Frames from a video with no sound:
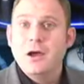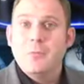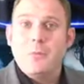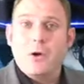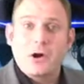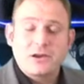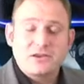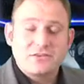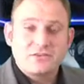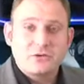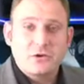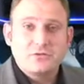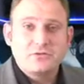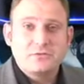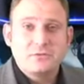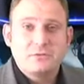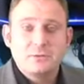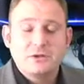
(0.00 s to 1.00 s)
Marcus
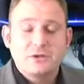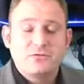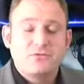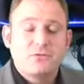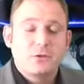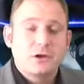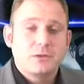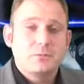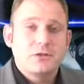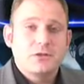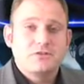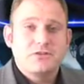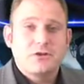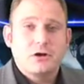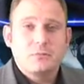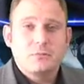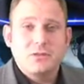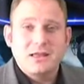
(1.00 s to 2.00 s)
Colson with a big 40-plus
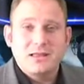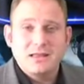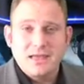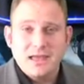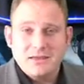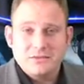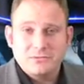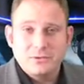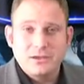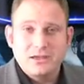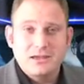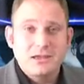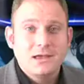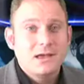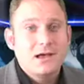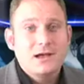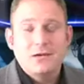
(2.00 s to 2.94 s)
yard play last week.